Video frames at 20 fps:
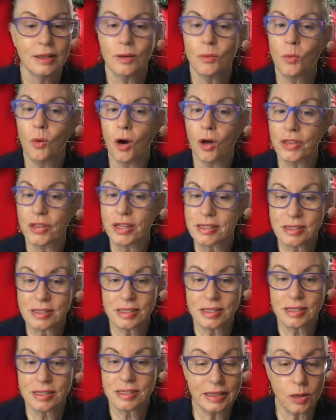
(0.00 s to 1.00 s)
while they're
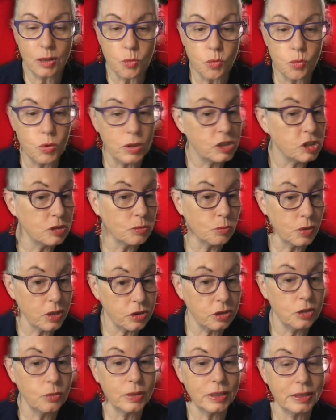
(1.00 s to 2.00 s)
sitting there
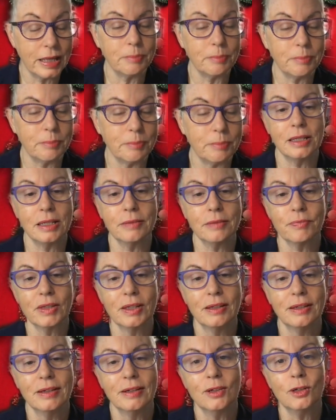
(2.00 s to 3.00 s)
with you in that meeting,
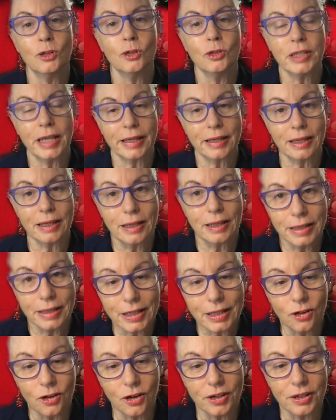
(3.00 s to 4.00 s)
or they can
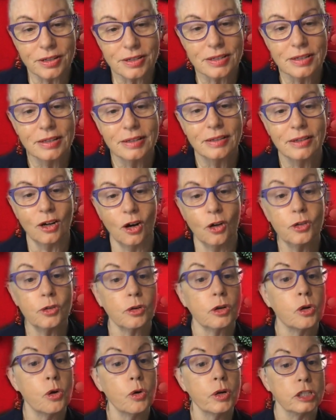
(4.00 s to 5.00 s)
click on it on the
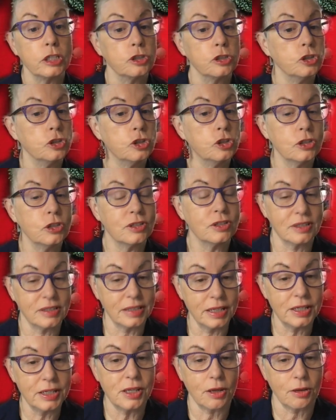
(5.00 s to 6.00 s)
recording should you choose to
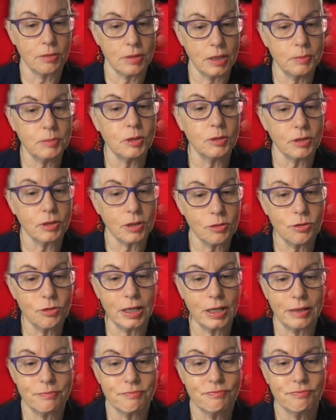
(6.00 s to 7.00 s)
send them the
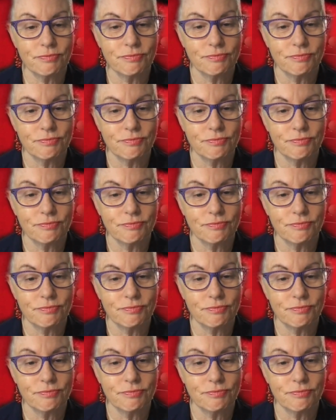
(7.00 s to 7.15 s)
recording.